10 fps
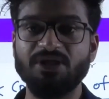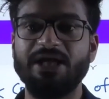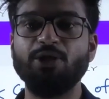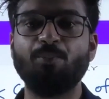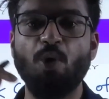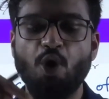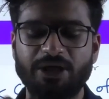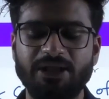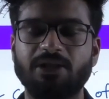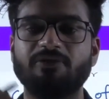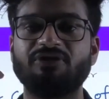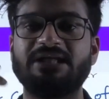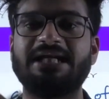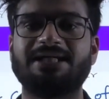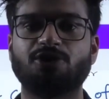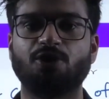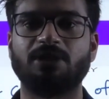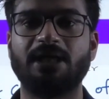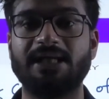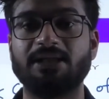and you poke it with an
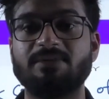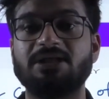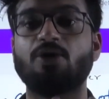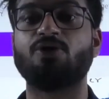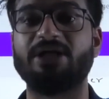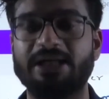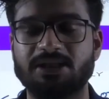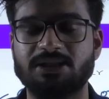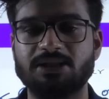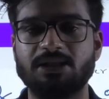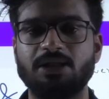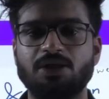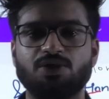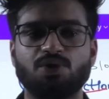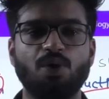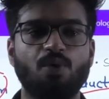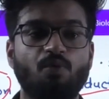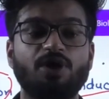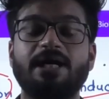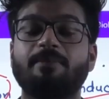electrode and the muscle contracts. So
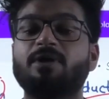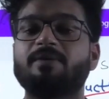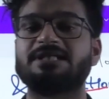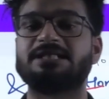what happened